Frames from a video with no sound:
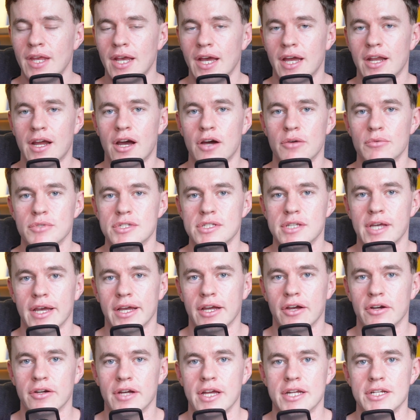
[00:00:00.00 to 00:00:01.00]
and I was
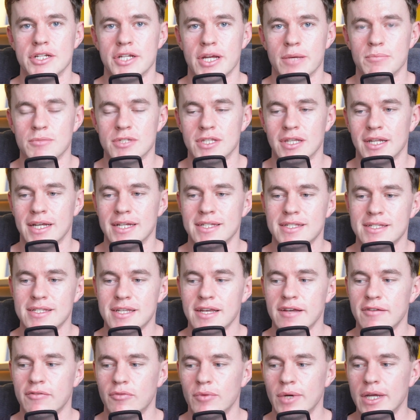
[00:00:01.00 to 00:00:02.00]
like, okay, James, let's
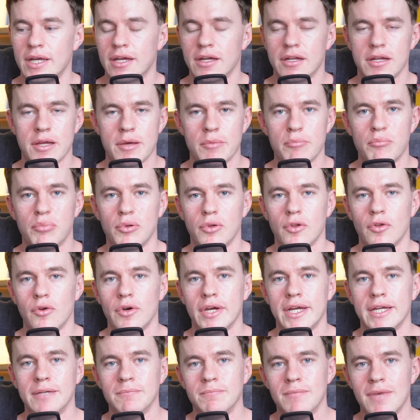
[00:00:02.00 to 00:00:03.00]
see if we can
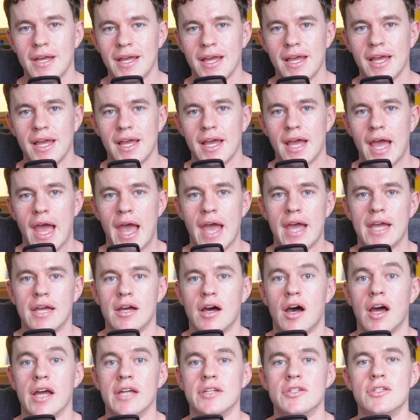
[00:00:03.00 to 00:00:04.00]
employ
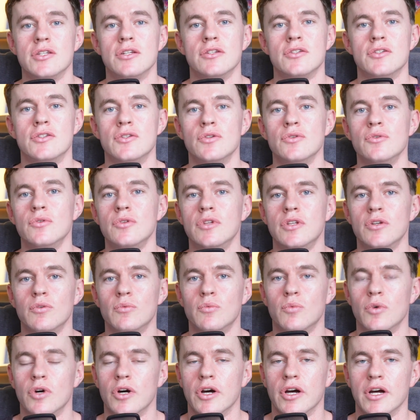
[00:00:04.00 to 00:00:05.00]
AI to do the
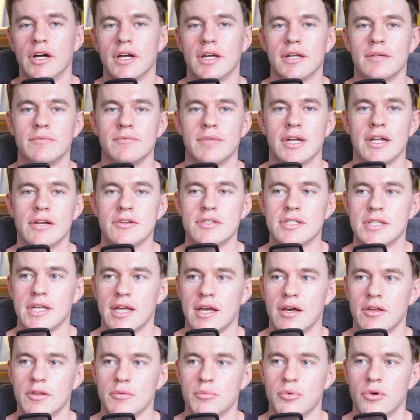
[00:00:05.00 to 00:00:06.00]
work, and I'll see
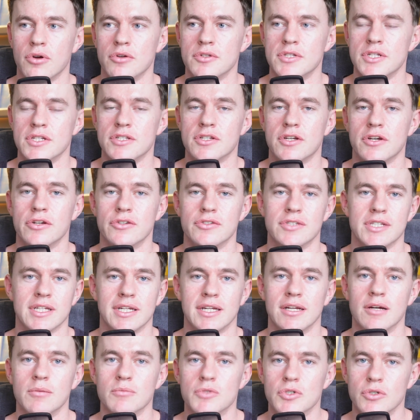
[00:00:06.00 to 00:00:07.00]
how the process goes and
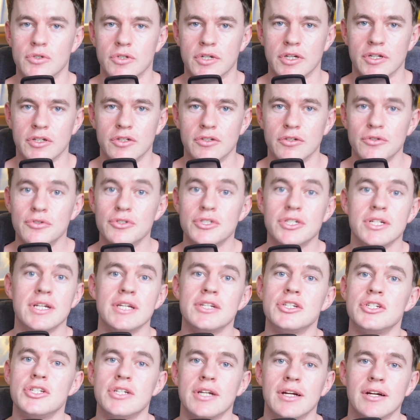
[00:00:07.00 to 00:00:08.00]
come to a conclusion
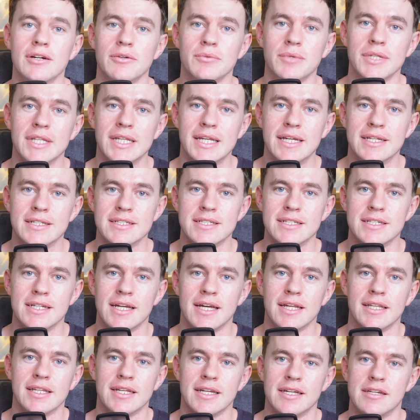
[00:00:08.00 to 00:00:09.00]
and share it with the internet
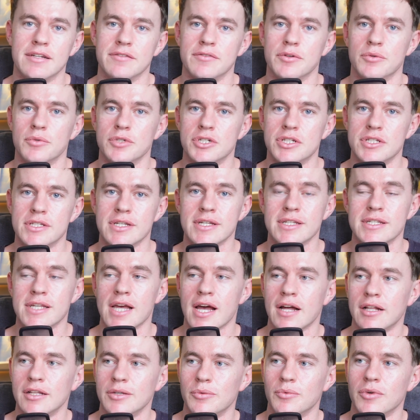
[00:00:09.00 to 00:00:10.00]
at the end of it, which is
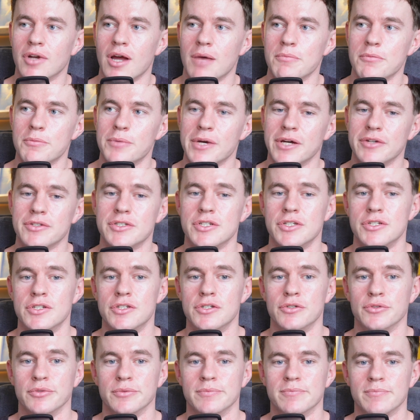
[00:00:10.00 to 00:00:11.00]
exactly what I'm about to
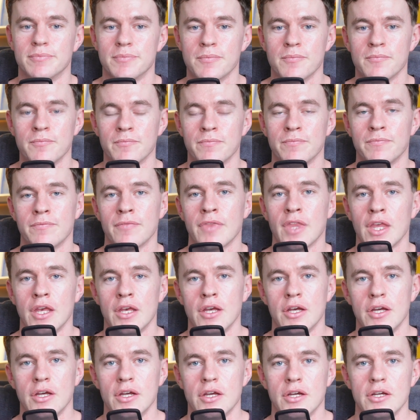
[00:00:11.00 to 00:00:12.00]
do.
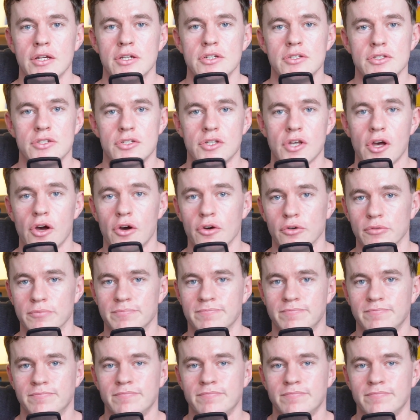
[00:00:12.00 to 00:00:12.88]
So